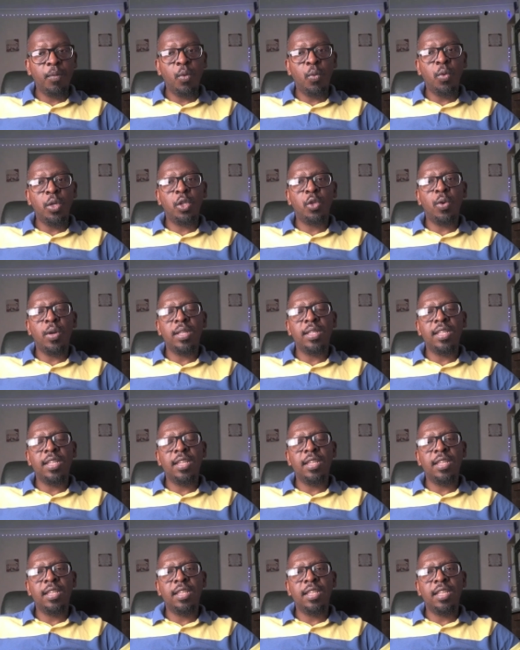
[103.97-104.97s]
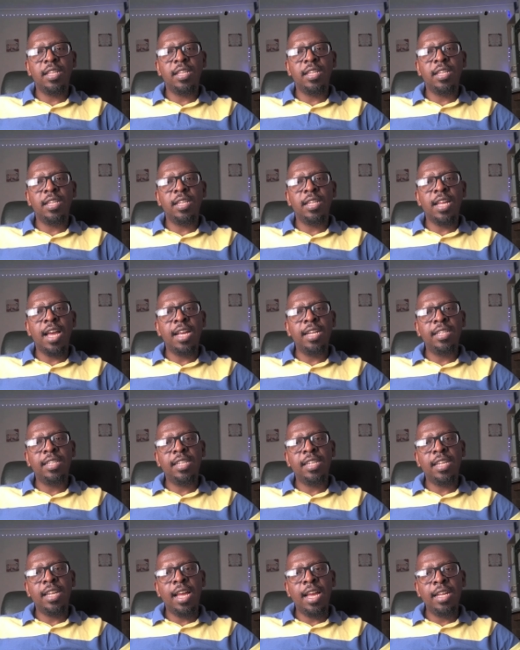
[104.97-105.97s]
which was in the
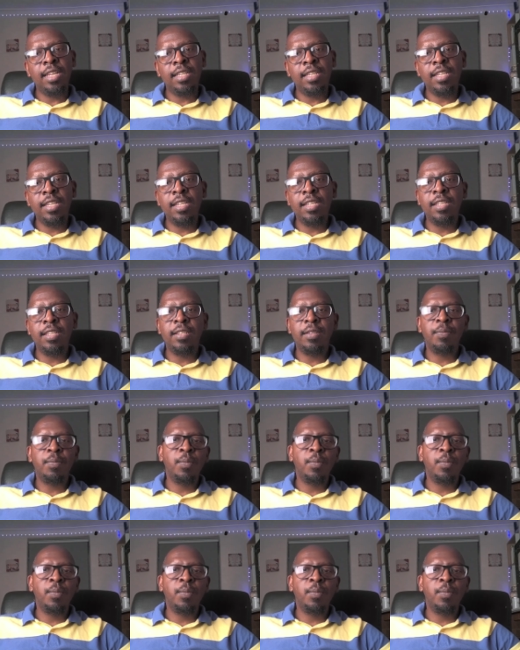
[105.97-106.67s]
1990s,